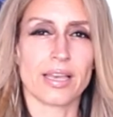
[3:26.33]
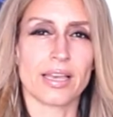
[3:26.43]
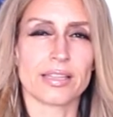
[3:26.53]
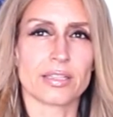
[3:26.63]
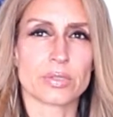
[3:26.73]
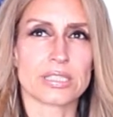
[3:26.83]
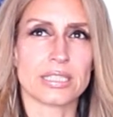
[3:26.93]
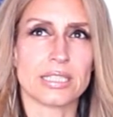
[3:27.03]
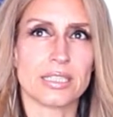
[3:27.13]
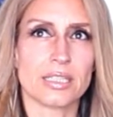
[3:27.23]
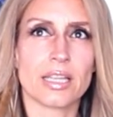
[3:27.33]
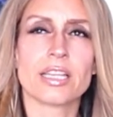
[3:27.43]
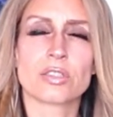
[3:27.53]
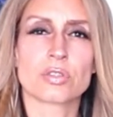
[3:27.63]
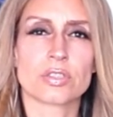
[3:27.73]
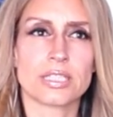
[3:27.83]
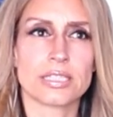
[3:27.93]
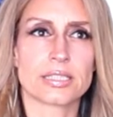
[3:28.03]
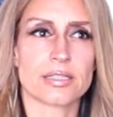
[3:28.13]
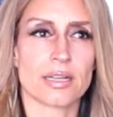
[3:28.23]
And there was an
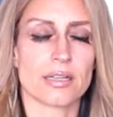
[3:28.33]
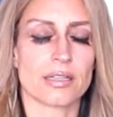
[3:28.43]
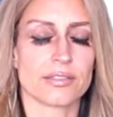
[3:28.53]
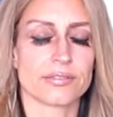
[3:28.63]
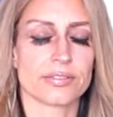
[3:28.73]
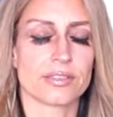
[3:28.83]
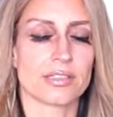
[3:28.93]
increase of,